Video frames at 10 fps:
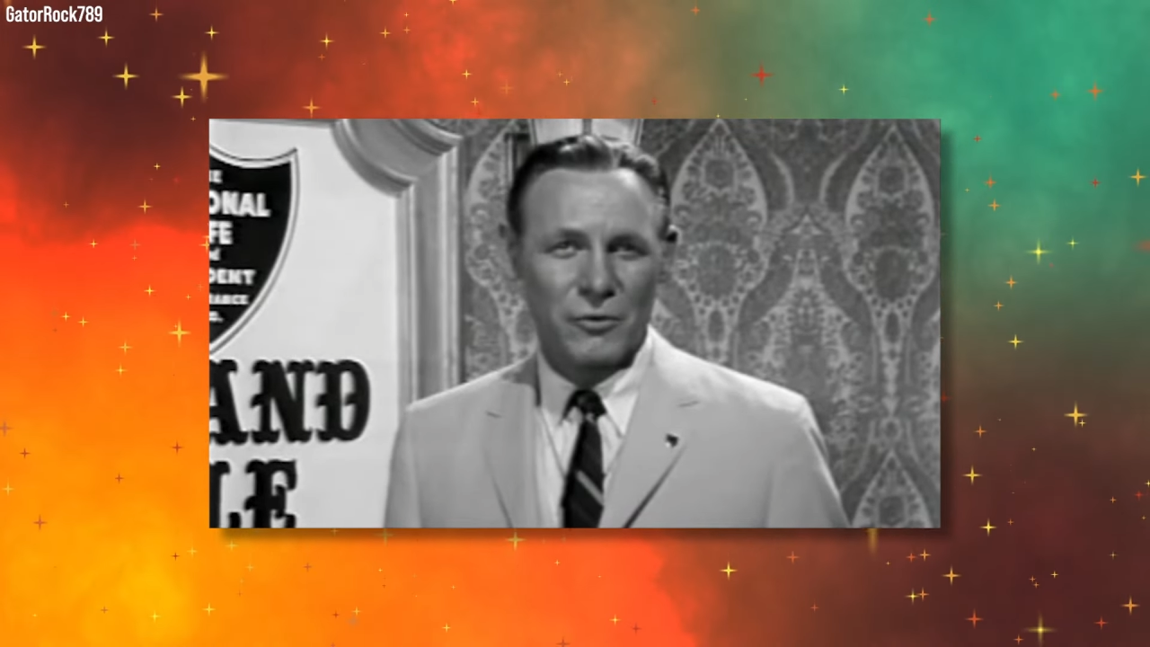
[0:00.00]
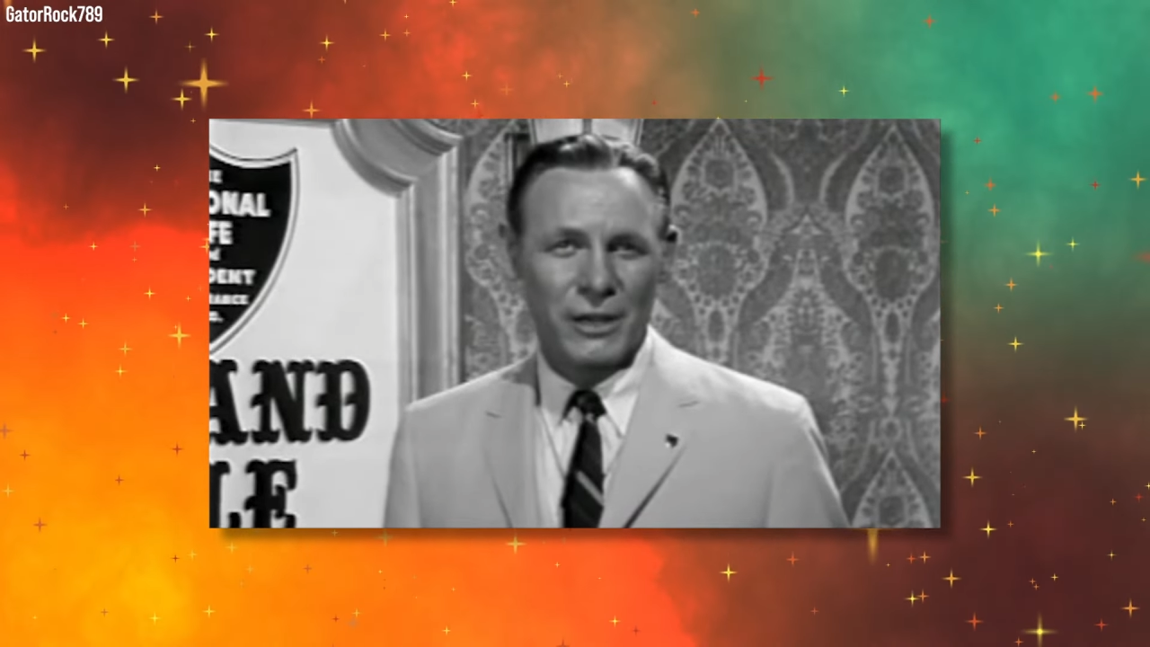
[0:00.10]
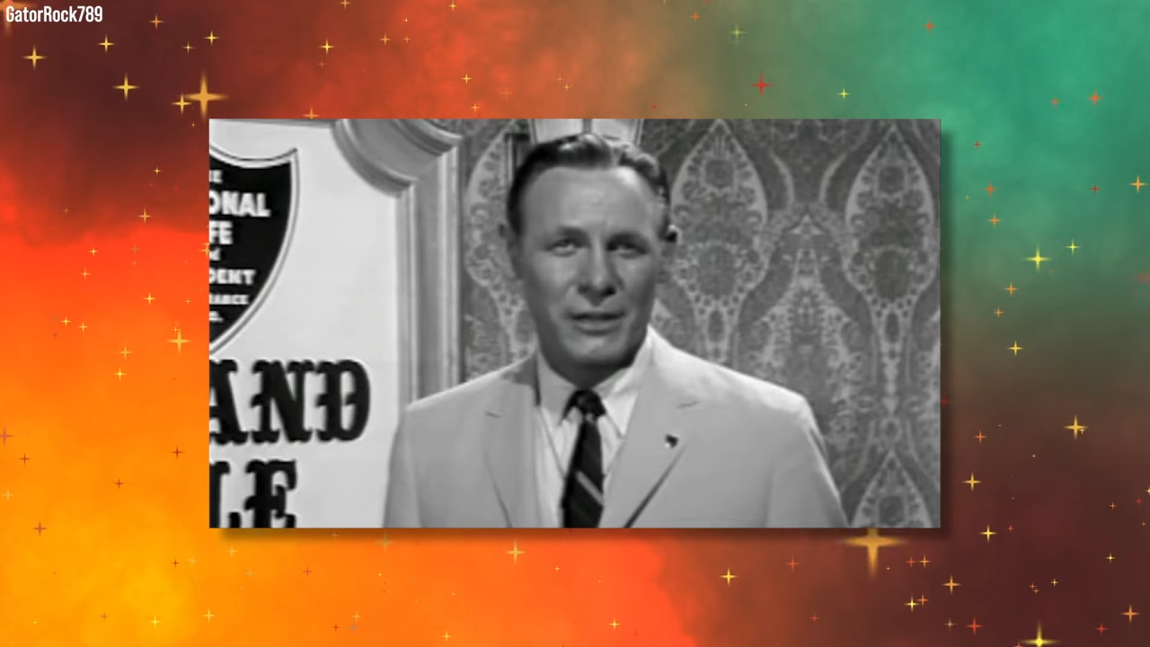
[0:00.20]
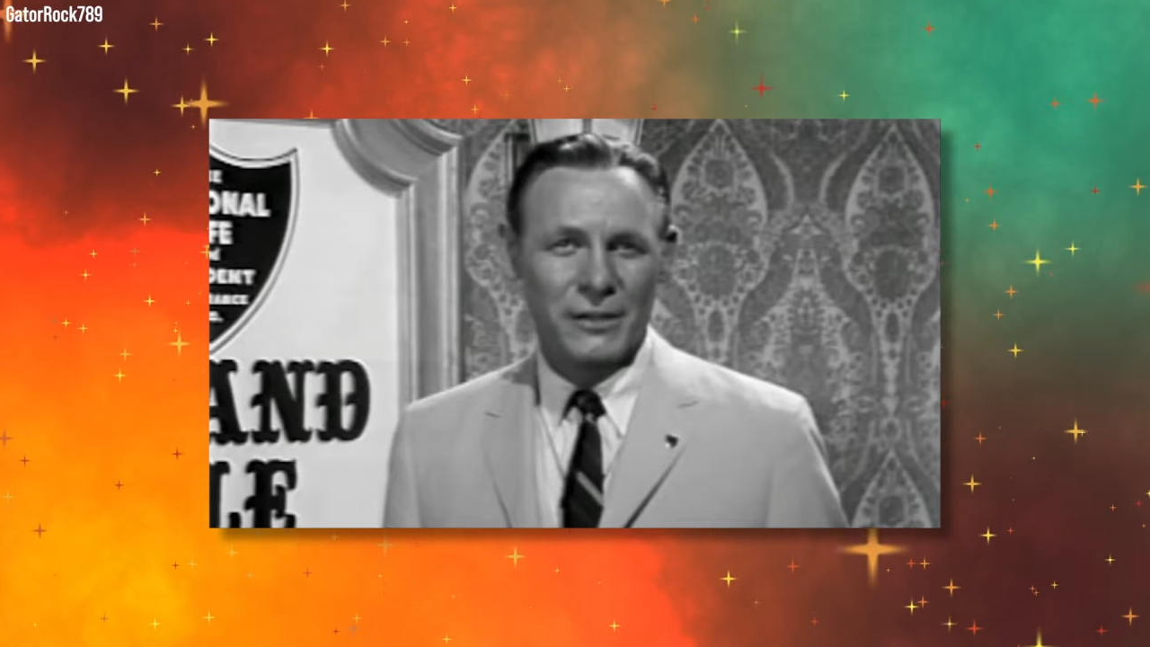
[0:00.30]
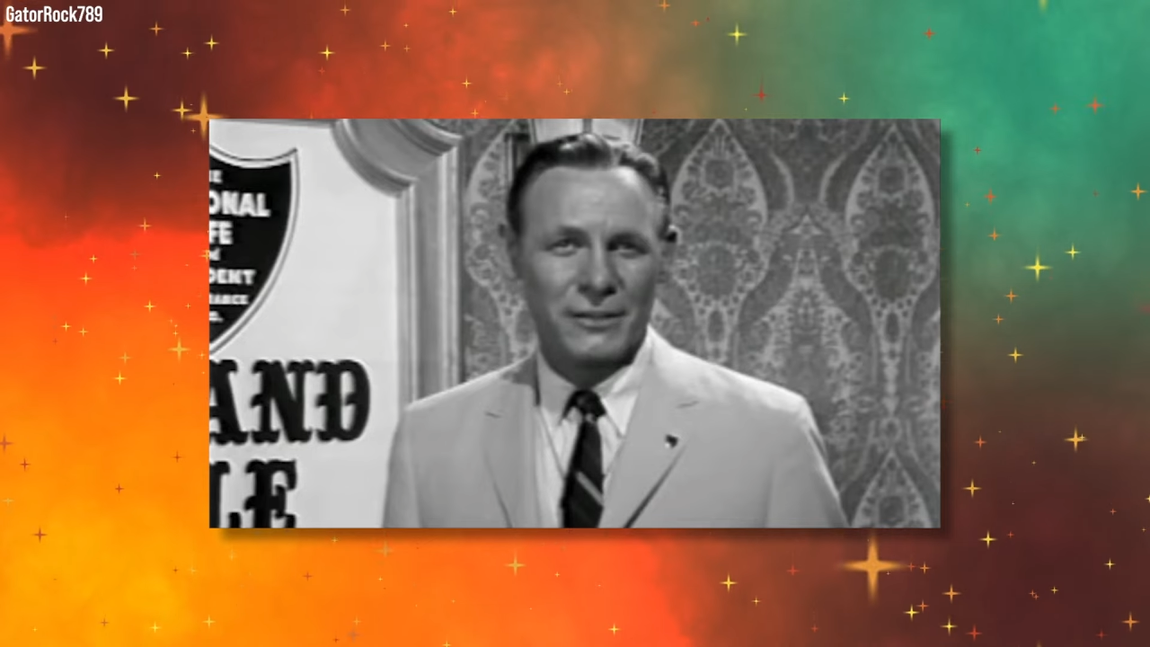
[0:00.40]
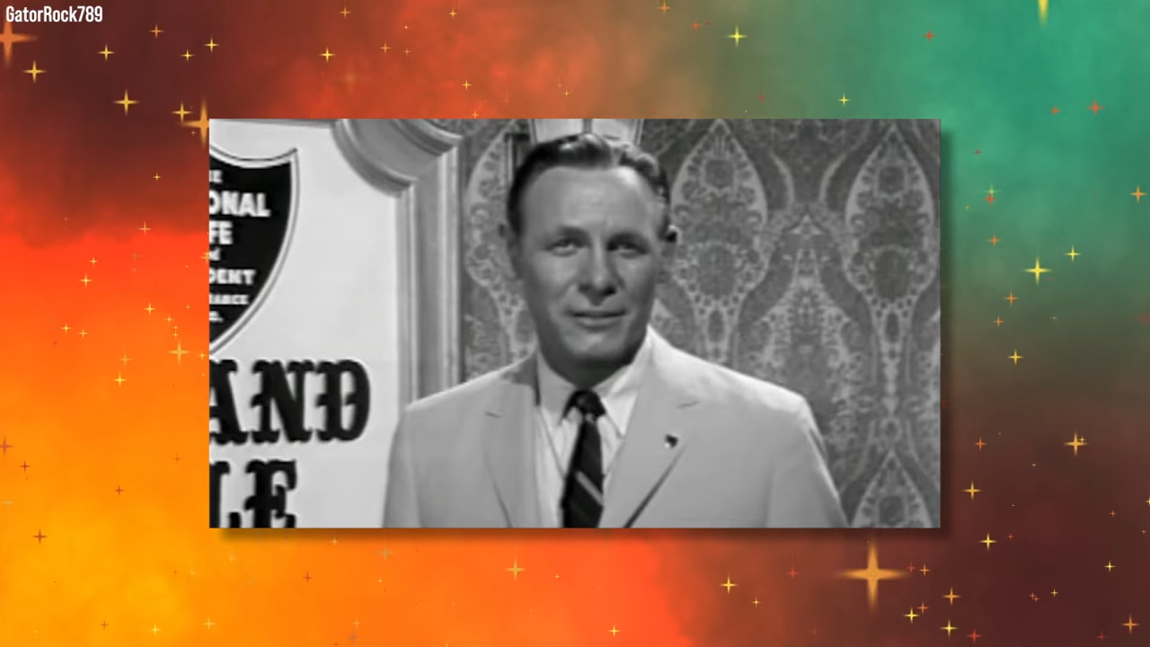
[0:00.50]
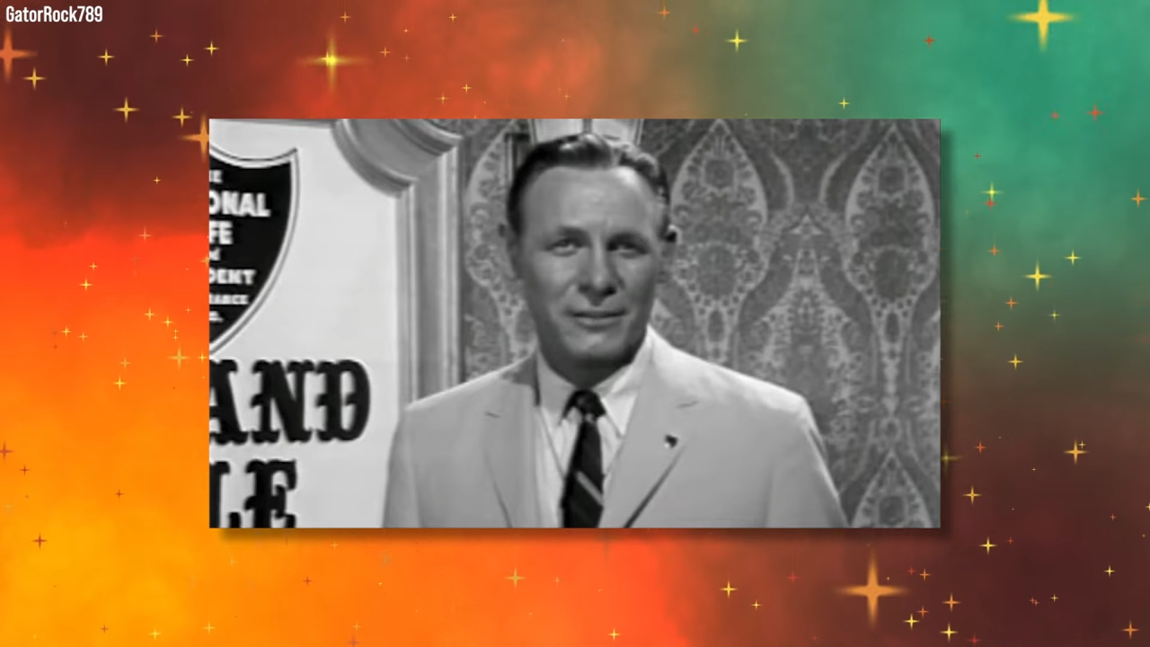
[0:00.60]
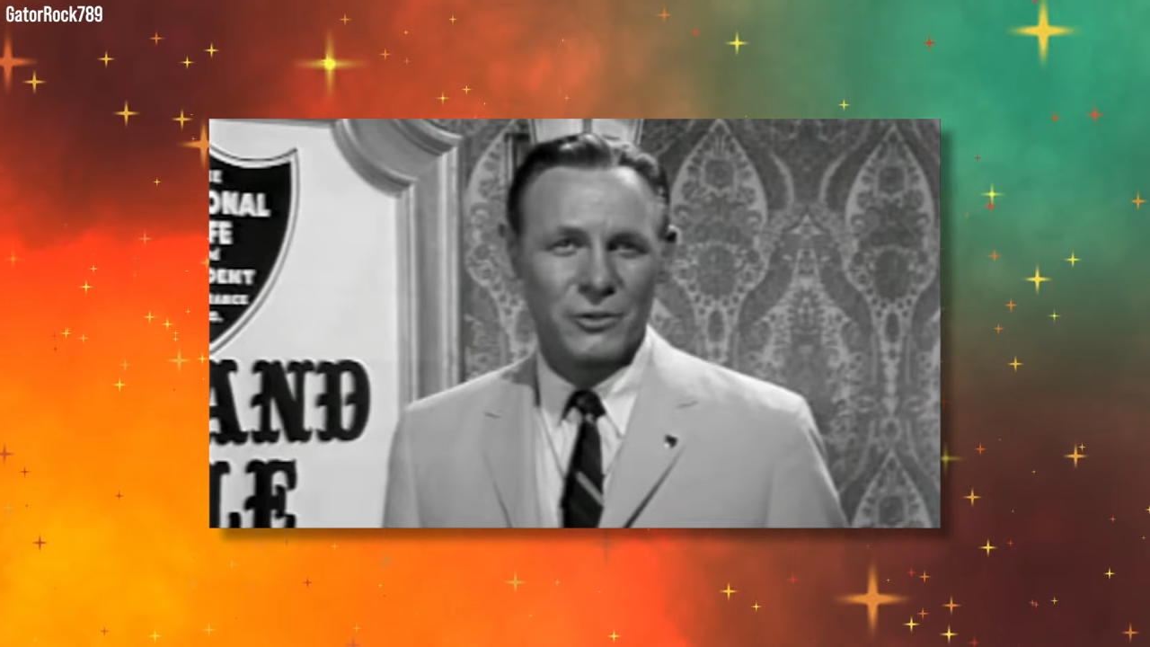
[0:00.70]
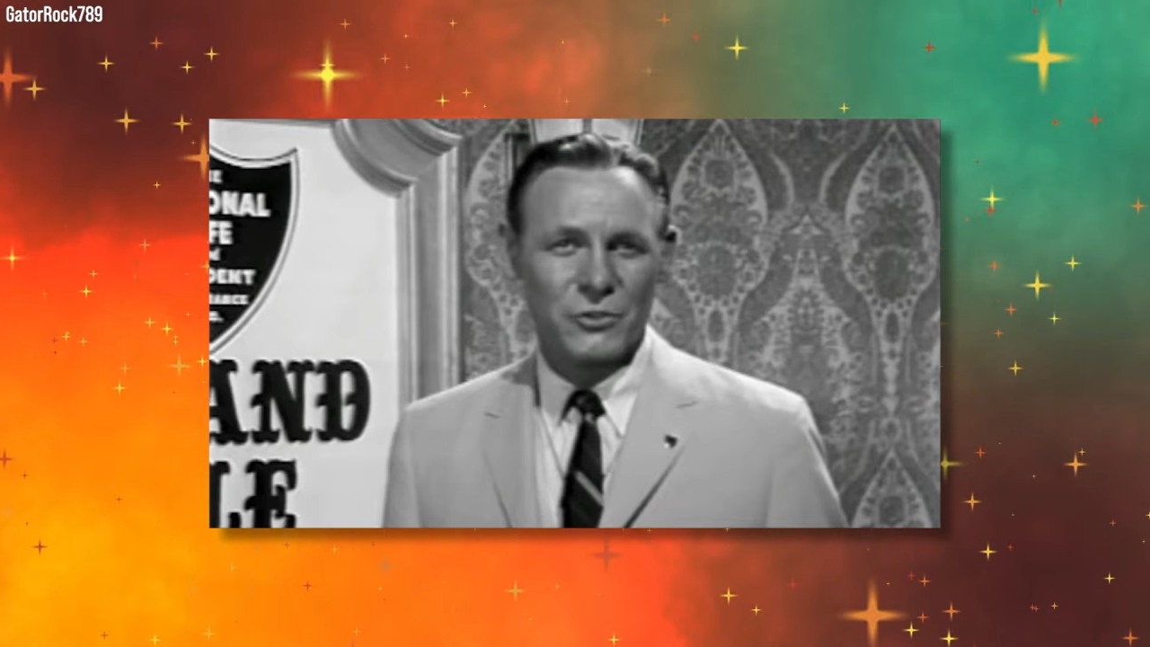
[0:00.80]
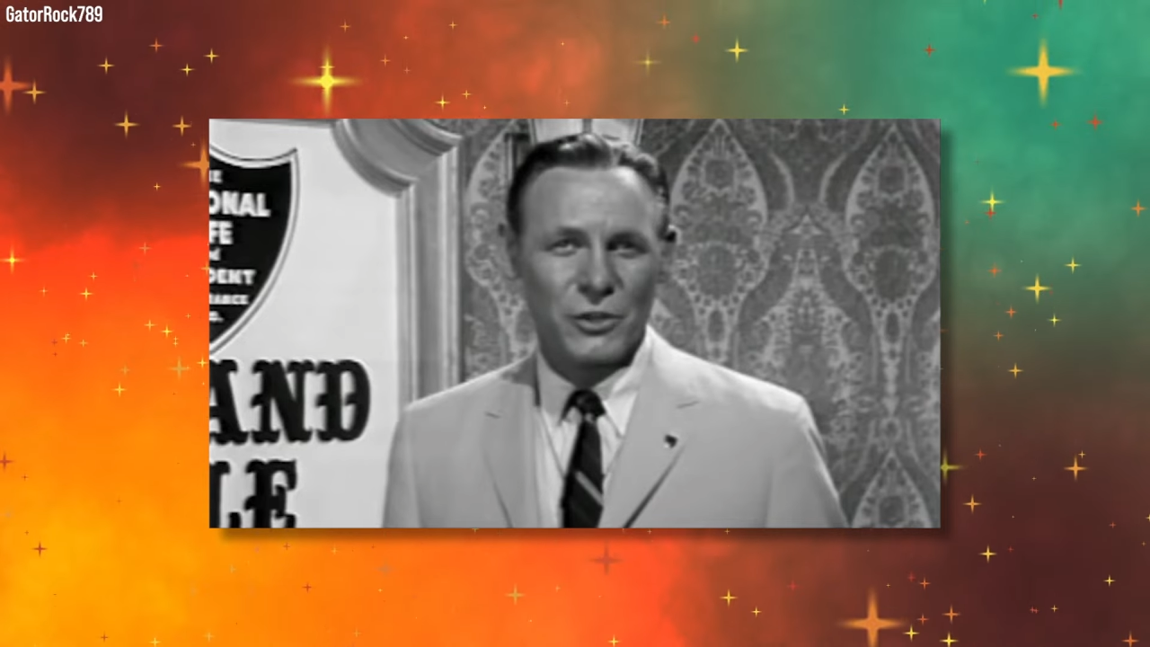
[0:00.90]

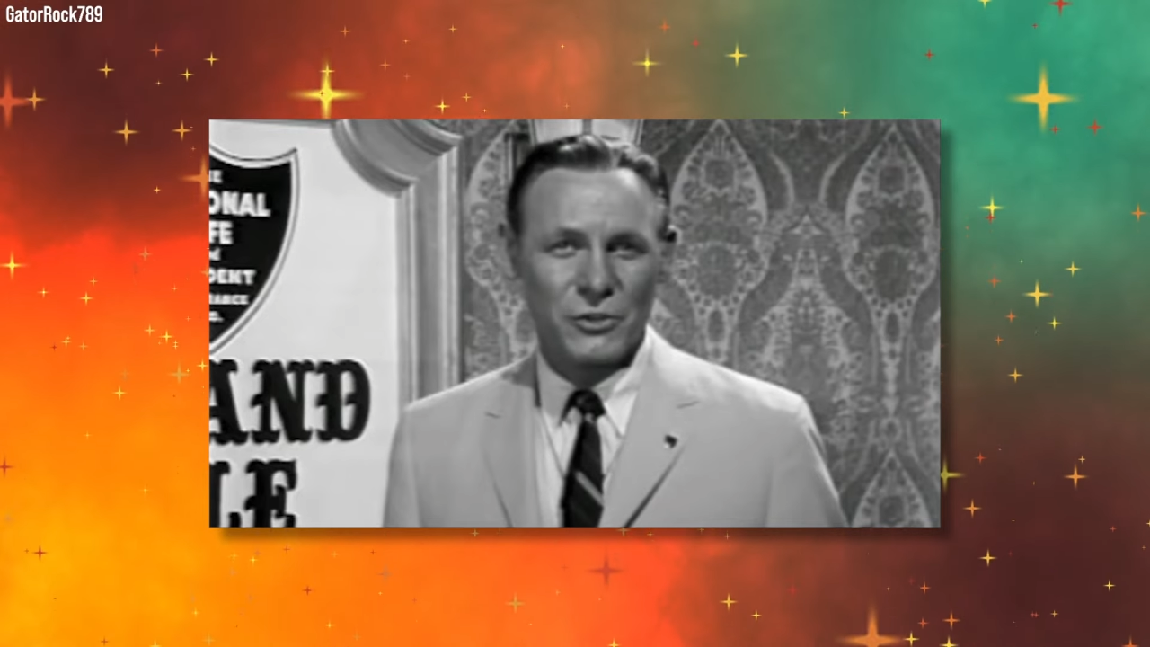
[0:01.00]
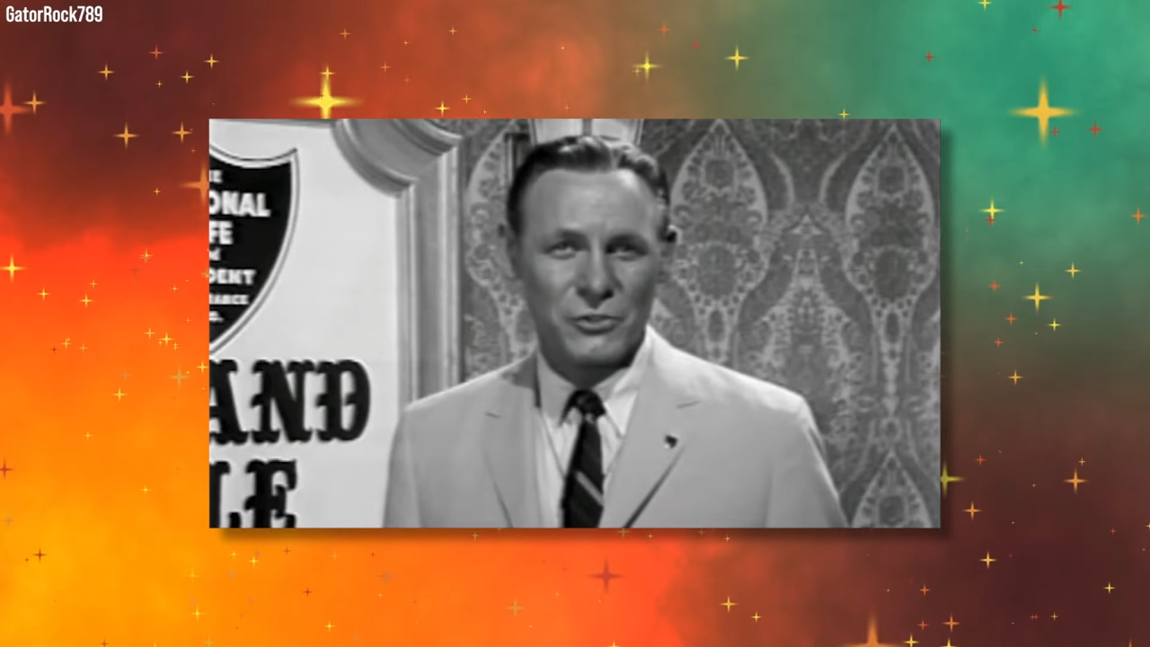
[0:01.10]
$50 to help